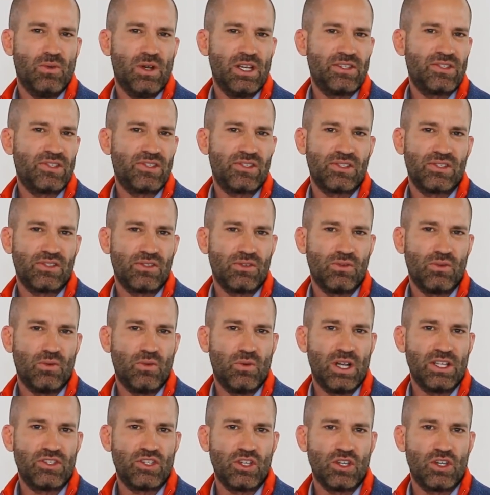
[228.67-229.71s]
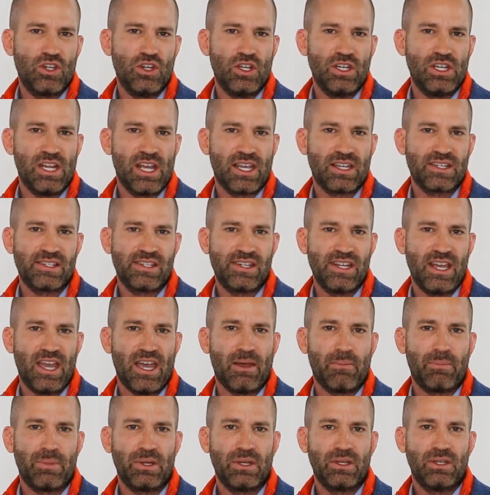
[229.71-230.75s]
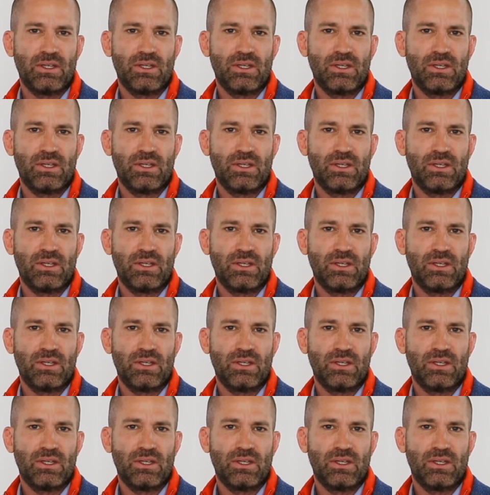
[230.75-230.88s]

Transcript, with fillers: What's, what's a good next step?